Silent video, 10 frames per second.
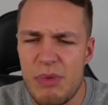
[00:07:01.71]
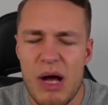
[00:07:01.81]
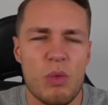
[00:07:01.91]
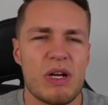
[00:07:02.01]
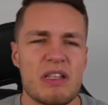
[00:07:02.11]

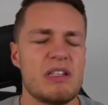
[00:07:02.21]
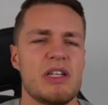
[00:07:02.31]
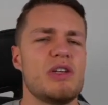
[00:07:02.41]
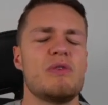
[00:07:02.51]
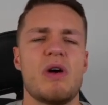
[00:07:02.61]
about one of the
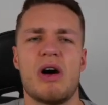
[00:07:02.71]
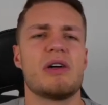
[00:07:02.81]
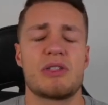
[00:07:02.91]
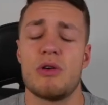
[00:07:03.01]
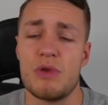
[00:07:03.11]
new
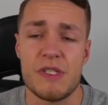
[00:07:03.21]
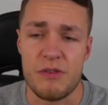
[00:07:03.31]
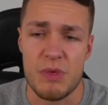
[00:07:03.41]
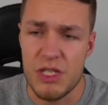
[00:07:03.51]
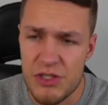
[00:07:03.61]
articles
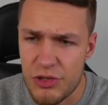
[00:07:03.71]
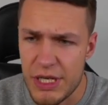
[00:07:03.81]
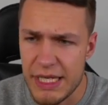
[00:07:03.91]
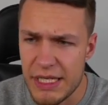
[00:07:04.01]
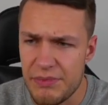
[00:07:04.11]
from the
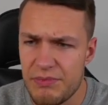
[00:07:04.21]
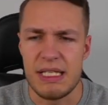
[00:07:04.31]
street.